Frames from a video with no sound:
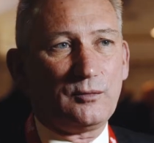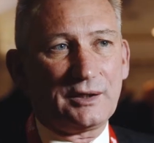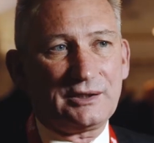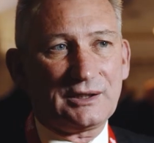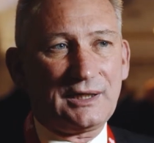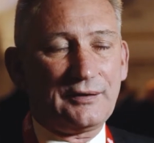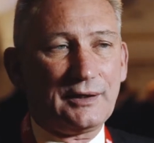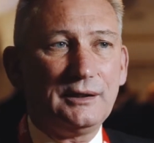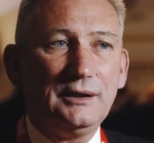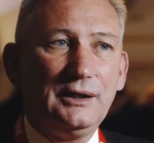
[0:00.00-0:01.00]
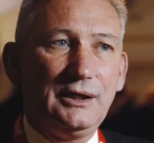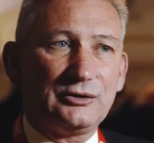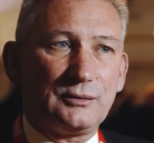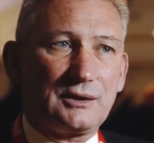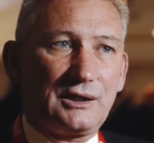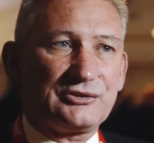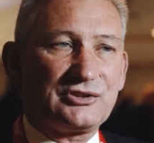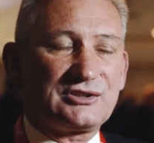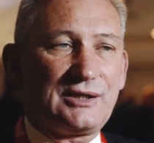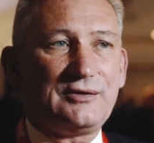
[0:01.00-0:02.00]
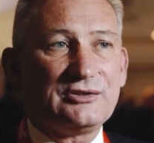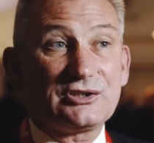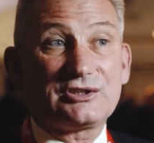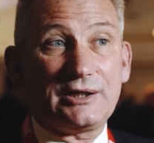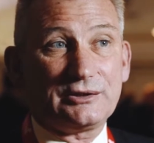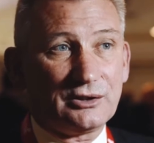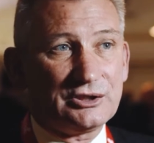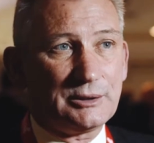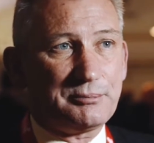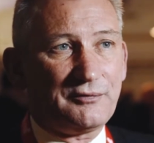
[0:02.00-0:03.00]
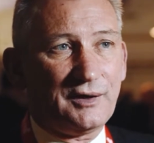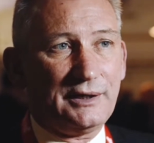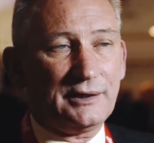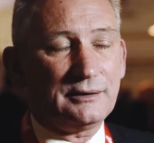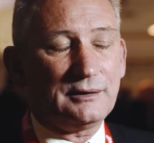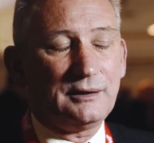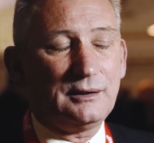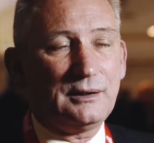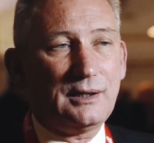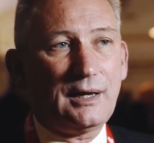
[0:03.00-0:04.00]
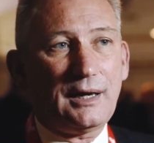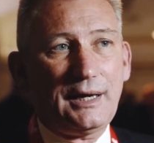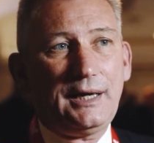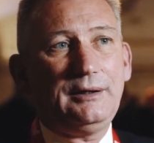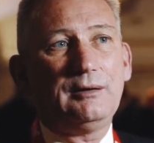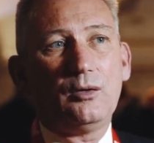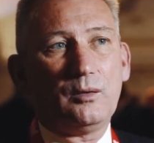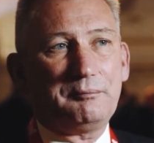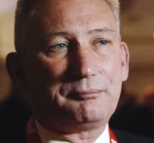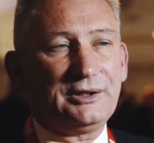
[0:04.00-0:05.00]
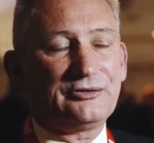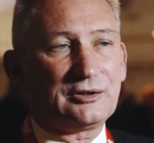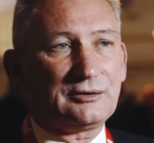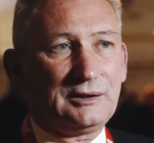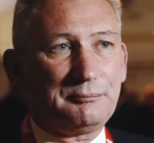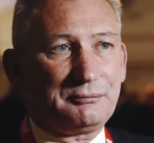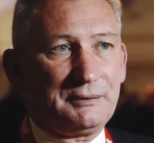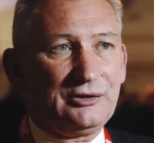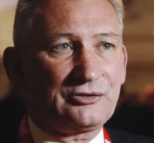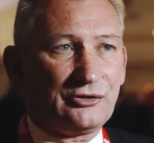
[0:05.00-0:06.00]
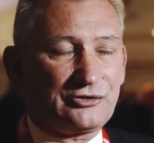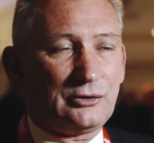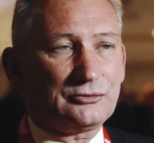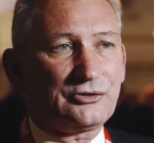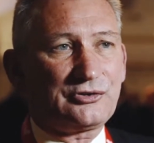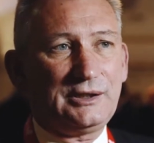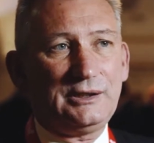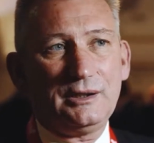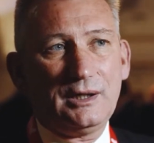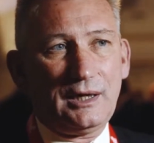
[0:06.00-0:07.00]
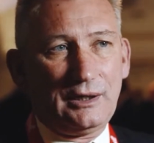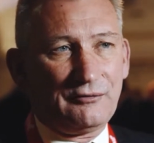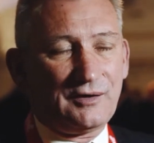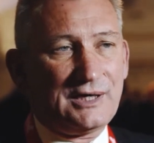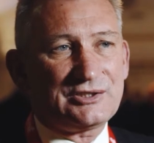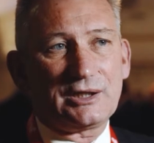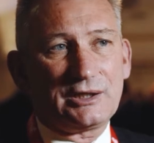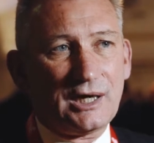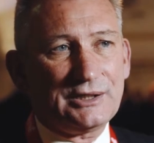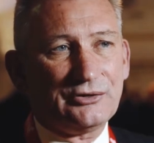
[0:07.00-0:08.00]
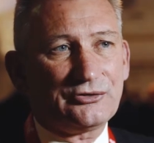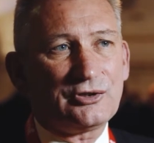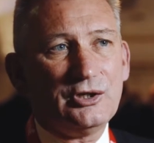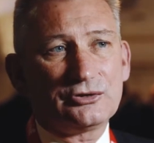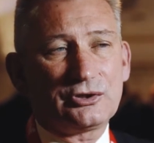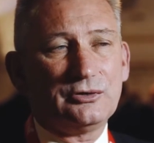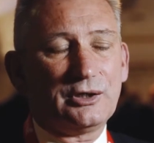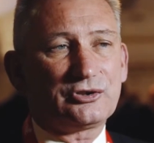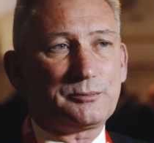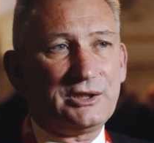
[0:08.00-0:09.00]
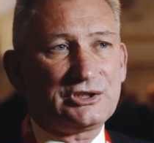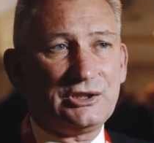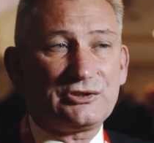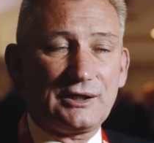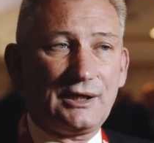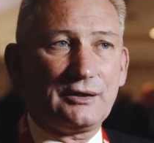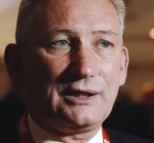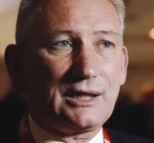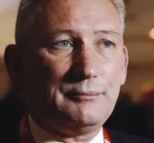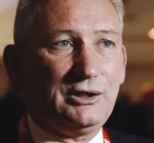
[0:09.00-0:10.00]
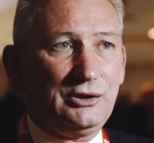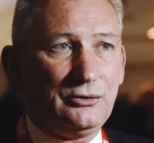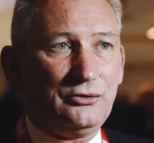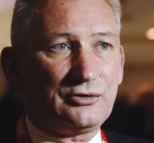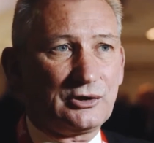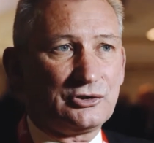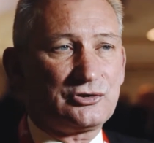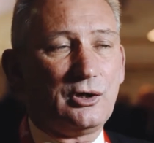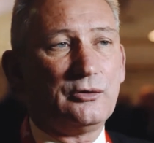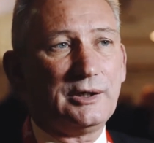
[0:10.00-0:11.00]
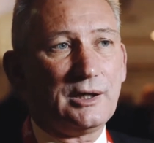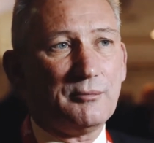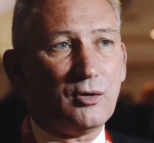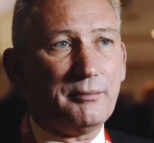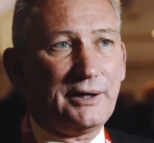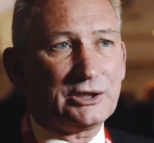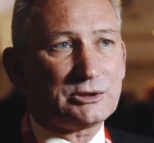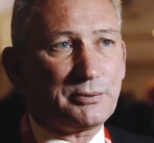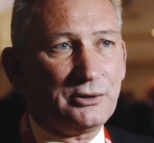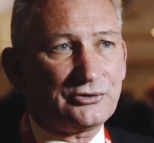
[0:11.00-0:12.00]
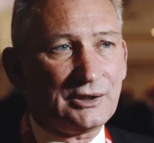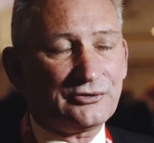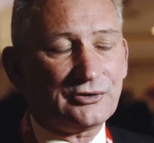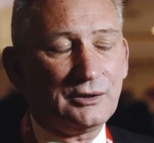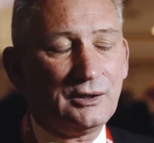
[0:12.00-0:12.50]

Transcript: working together is while ClusterSeven is a technology provider, Hayne brings consultancy and advice and guidance to those spreadsheets and how they can be used and controlled in a more managed process,